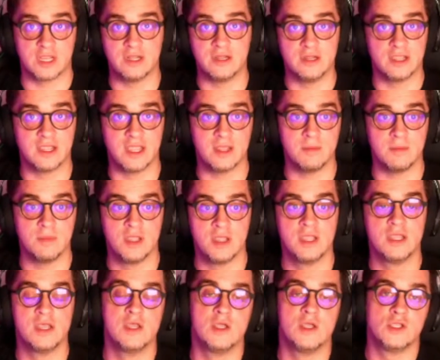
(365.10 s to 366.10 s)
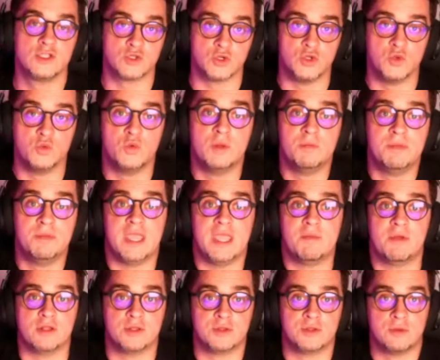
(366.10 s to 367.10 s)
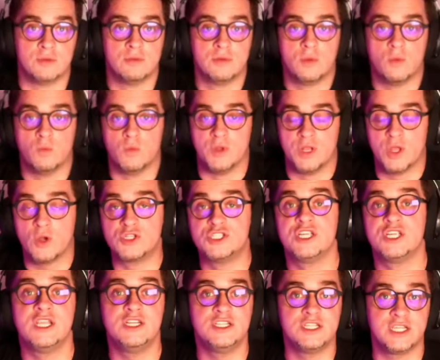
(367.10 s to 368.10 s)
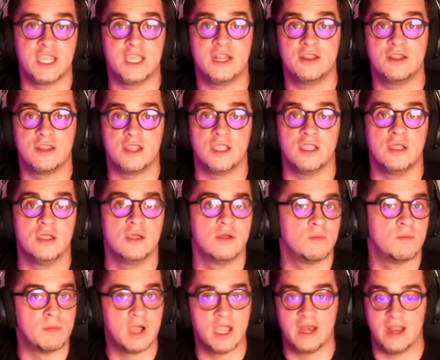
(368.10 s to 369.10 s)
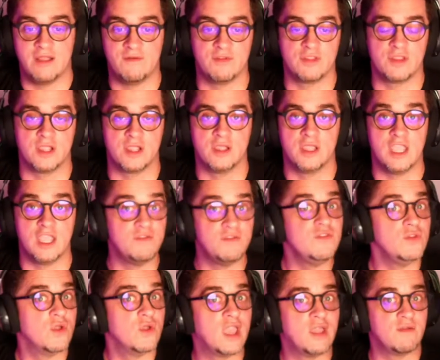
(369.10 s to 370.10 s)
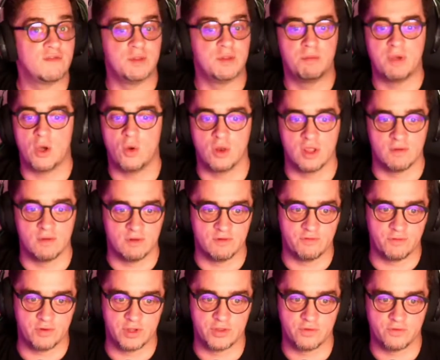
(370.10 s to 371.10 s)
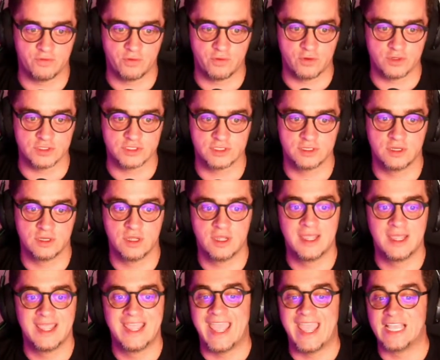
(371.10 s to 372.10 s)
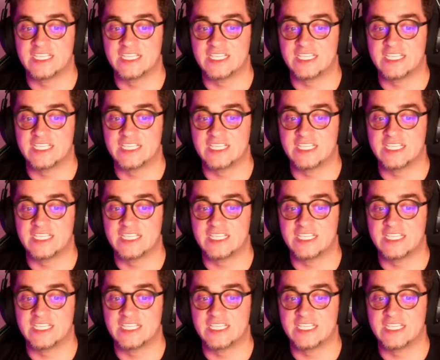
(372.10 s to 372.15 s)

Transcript: in the game. So you will be able, without changing anything, mine everything, if you have the power level for it, of course. A